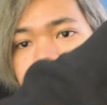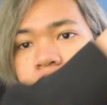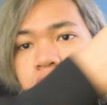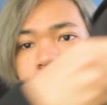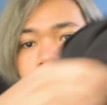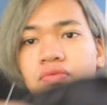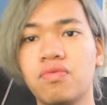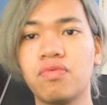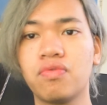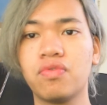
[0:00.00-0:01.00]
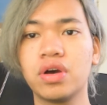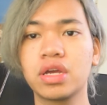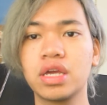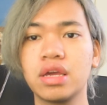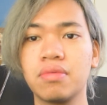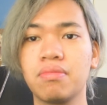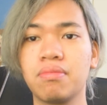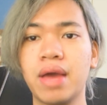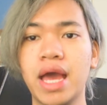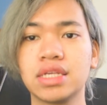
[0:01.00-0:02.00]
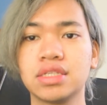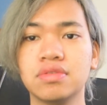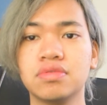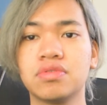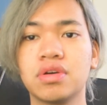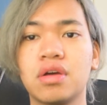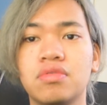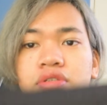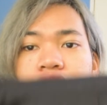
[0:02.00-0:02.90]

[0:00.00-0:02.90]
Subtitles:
piece is fucking massive, so I can't really